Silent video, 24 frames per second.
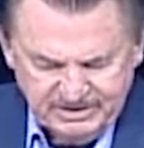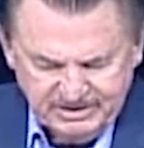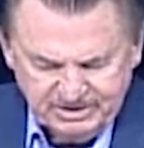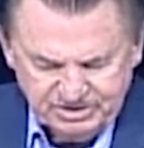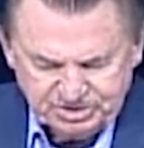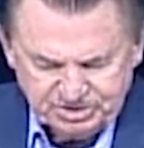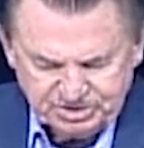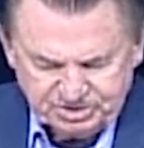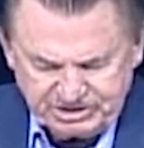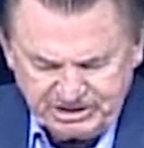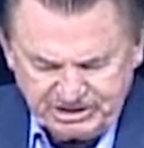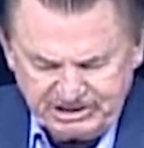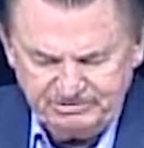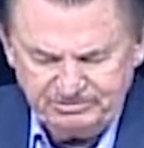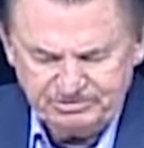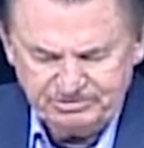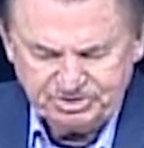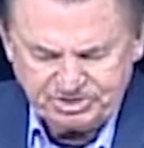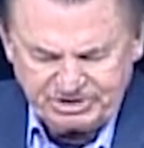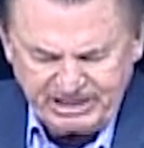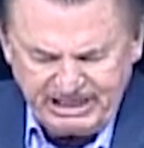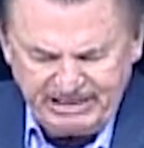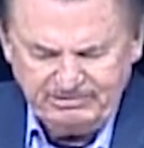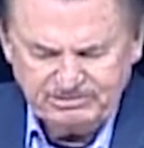
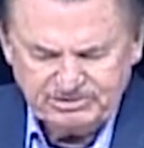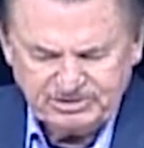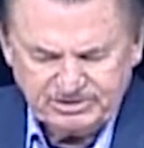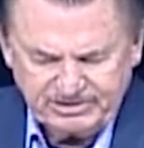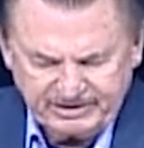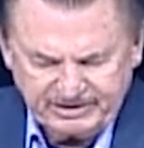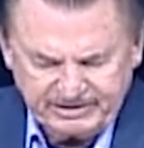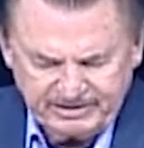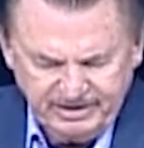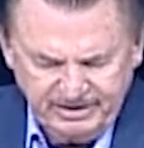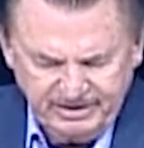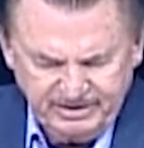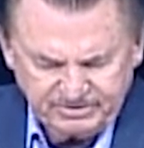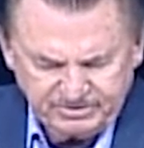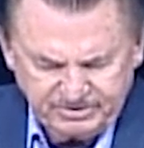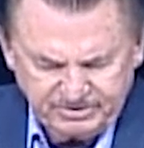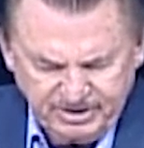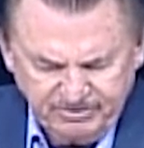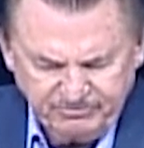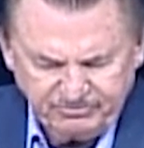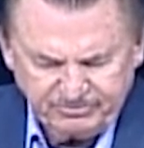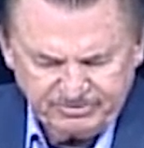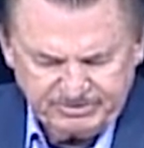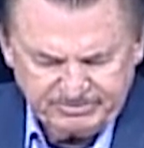shamelessly
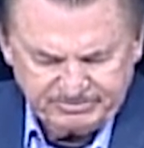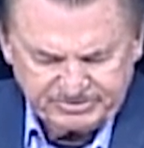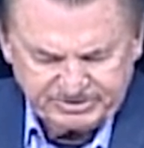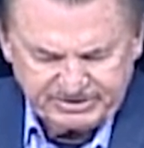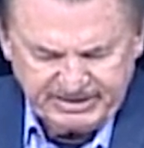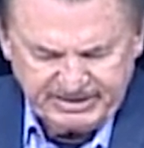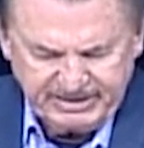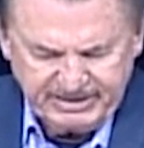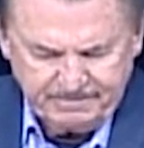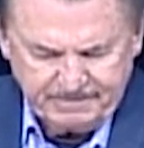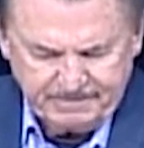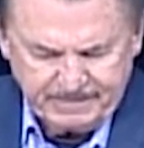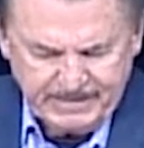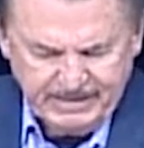uncovering himself.